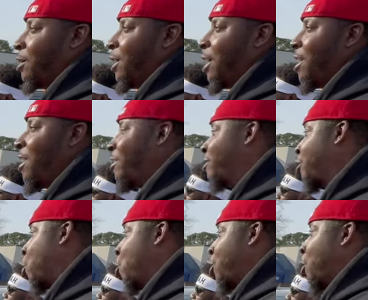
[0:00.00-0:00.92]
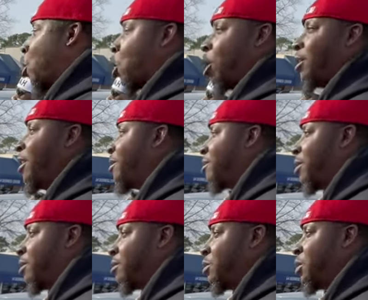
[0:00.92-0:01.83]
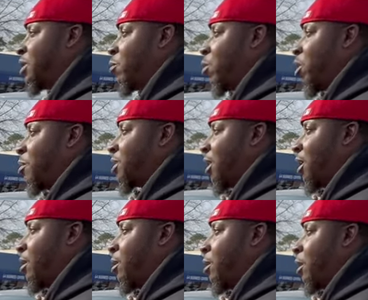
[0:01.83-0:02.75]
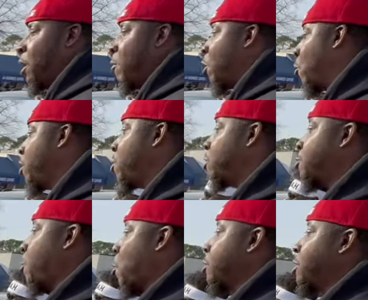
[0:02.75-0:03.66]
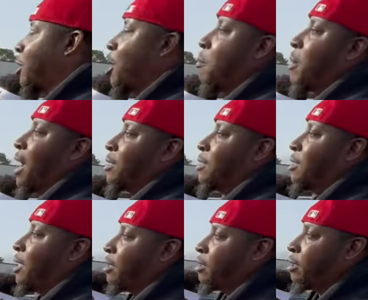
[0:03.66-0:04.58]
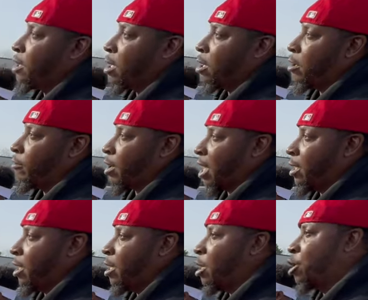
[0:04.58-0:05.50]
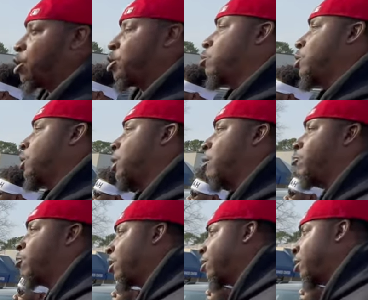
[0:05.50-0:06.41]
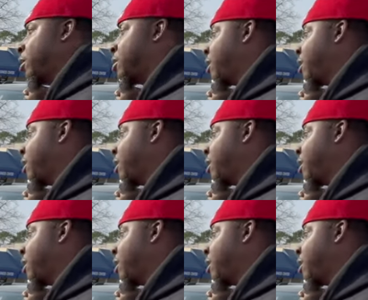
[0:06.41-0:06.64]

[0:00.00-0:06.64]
and they turned it all against us. You see what I'm saying? But we were supposed to come back together in love, right? In a unity of brotherhood.